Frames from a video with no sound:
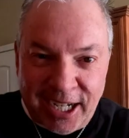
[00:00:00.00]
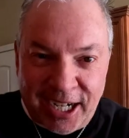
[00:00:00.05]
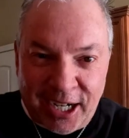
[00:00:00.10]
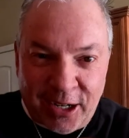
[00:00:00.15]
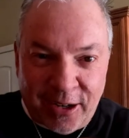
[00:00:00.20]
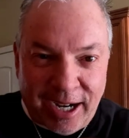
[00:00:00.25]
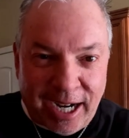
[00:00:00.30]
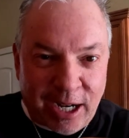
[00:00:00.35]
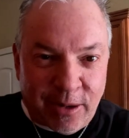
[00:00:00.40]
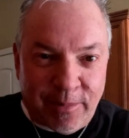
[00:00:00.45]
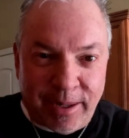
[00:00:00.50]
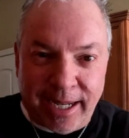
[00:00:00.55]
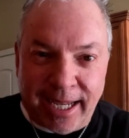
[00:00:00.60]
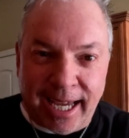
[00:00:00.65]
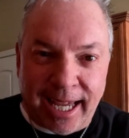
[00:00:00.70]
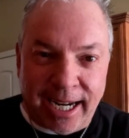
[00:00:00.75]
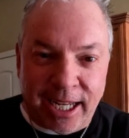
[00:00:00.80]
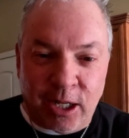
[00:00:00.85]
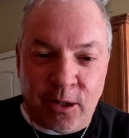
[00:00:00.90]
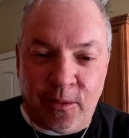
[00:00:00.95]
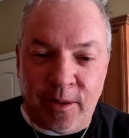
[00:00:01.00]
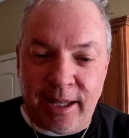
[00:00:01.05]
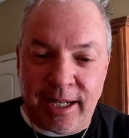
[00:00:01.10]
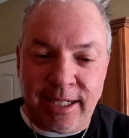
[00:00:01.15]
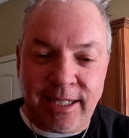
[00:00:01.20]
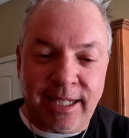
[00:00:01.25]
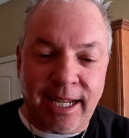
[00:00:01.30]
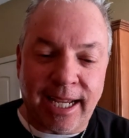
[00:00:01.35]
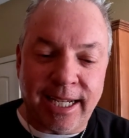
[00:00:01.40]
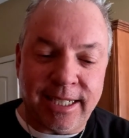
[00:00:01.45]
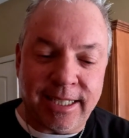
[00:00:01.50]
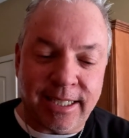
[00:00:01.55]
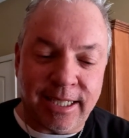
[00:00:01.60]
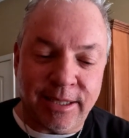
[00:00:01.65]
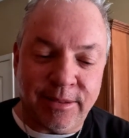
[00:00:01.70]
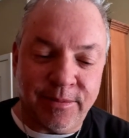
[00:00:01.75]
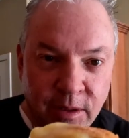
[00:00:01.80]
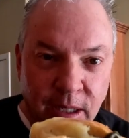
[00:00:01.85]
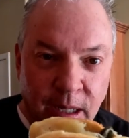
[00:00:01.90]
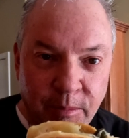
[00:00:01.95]
All right, we gotta go in and taste
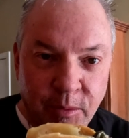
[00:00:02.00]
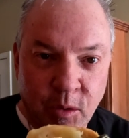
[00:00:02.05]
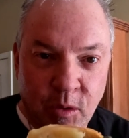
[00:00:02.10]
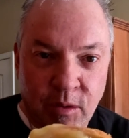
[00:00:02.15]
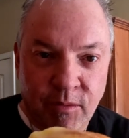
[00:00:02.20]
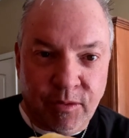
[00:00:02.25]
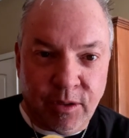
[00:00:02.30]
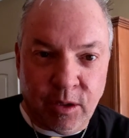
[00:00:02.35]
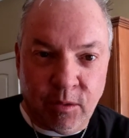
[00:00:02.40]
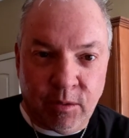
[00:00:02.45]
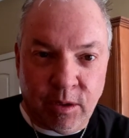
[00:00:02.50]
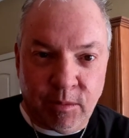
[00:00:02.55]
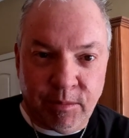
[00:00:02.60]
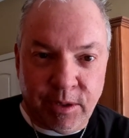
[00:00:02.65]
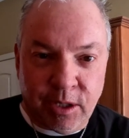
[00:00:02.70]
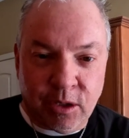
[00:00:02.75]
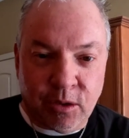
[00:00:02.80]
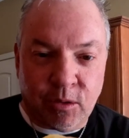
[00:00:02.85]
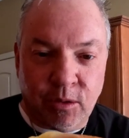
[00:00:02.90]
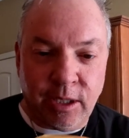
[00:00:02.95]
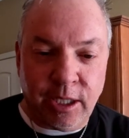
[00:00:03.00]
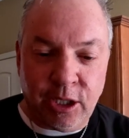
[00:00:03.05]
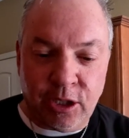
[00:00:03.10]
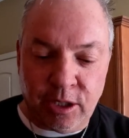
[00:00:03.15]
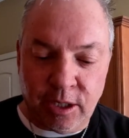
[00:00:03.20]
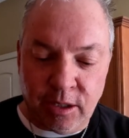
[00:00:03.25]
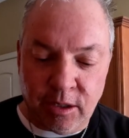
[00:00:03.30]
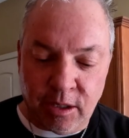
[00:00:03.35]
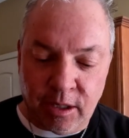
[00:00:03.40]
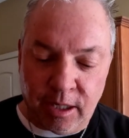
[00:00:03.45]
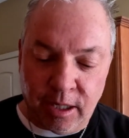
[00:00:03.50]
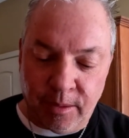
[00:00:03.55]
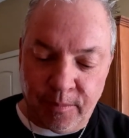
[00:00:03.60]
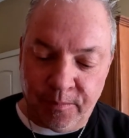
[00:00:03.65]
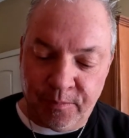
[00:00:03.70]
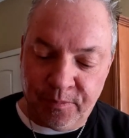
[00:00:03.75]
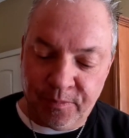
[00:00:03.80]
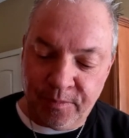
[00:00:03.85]
it. I'm going for the one with the cornichons on it.